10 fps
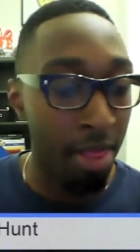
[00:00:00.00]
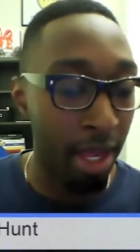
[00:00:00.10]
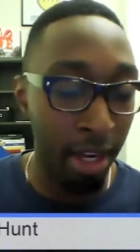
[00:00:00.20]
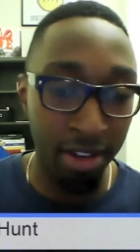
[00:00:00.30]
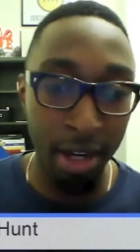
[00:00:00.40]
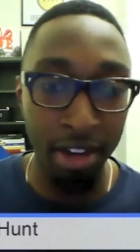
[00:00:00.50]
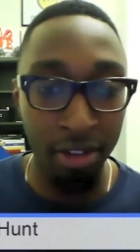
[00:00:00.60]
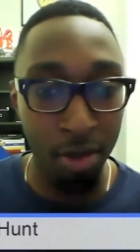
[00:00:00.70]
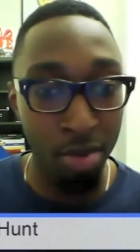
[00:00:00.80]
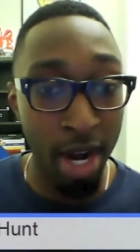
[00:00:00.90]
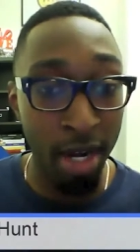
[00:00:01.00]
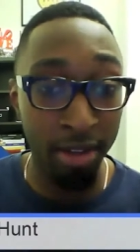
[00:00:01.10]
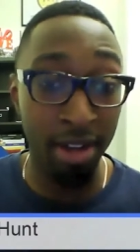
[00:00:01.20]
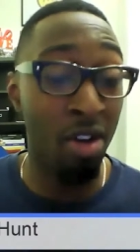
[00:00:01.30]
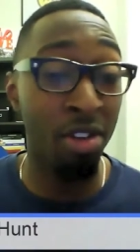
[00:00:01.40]
the ins and outs of your
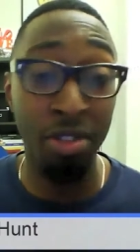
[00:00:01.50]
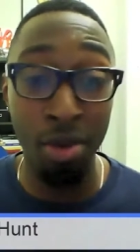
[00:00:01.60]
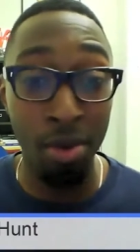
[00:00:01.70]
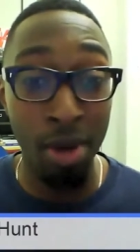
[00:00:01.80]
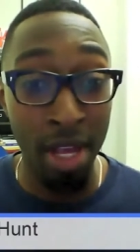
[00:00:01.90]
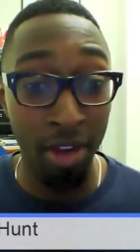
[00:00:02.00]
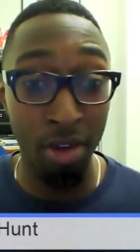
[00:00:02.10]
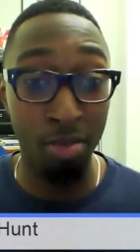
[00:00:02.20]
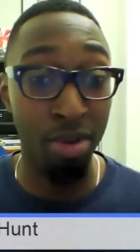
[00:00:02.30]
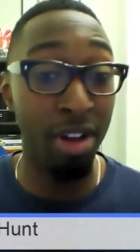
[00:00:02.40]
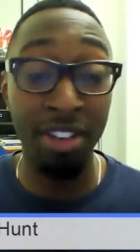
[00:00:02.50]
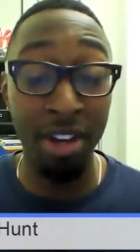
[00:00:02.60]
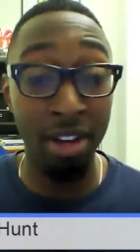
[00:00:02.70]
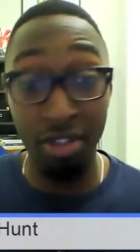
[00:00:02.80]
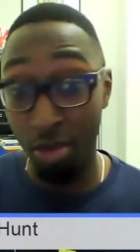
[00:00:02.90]
products and also your
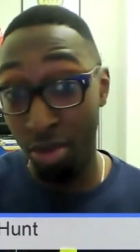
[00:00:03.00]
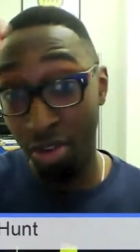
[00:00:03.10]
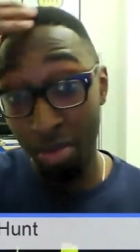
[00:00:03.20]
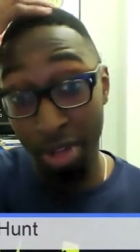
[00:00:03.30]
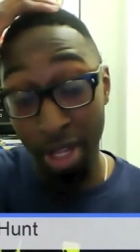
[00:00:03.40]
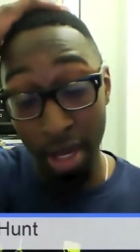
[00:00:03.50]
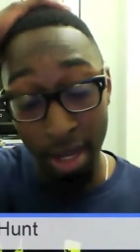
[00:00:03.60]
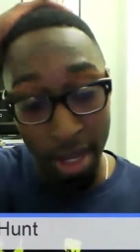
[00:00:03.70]
production and distribution plan.